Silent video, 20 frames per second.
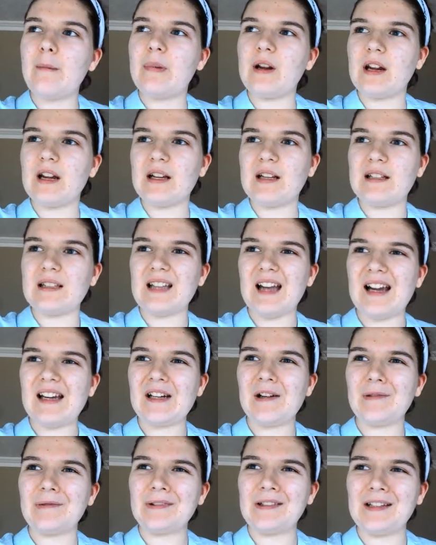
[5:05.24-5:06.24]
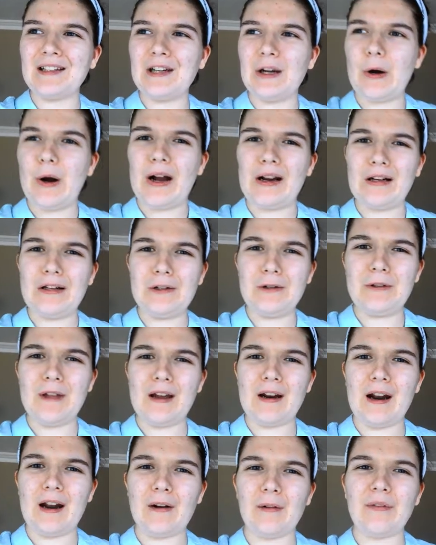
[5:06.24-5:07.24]
because I don't really know how to do
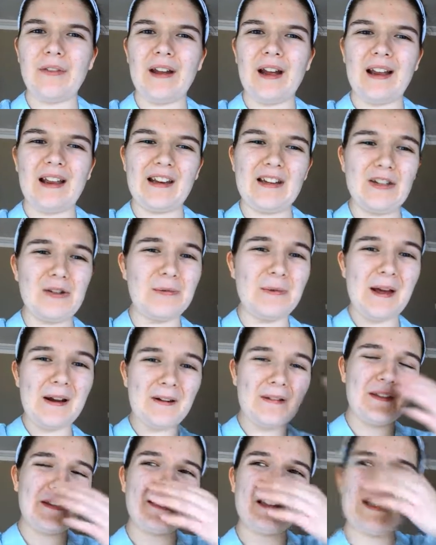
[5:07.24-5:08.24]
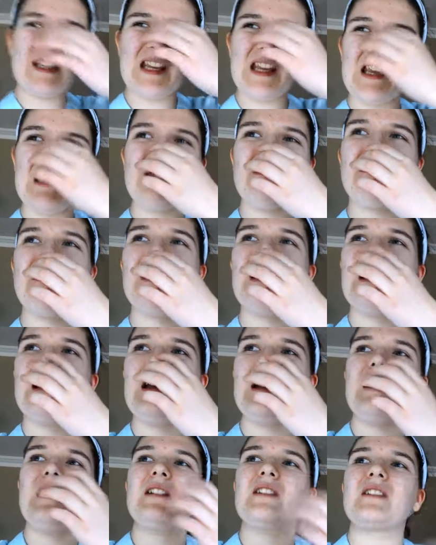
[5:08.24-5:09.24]
that. I don't think I can do that on the seam.
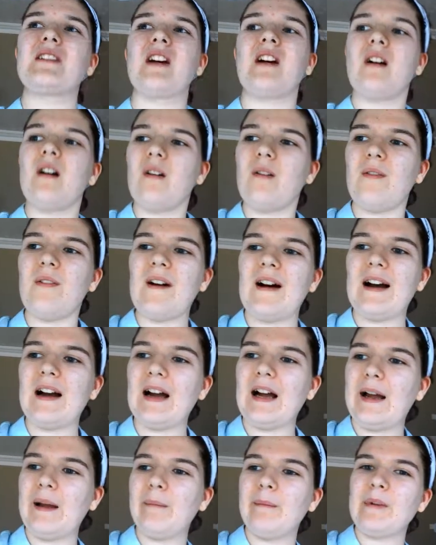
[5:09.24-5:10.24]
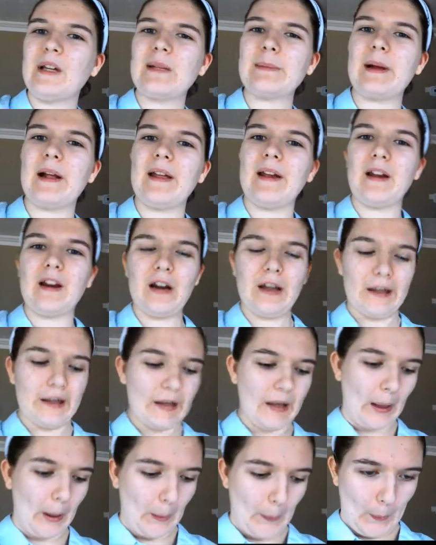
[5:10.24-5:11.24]
So I'm just probably going to
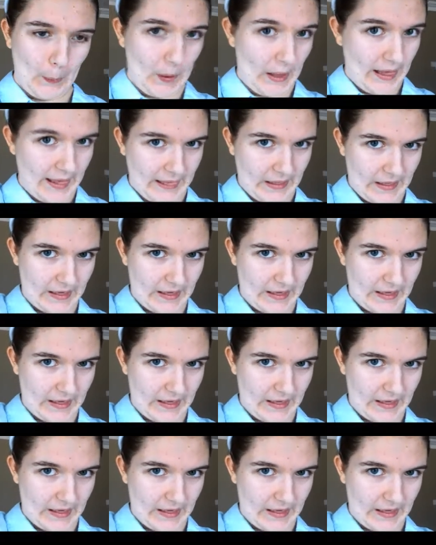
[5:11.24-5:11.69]
go with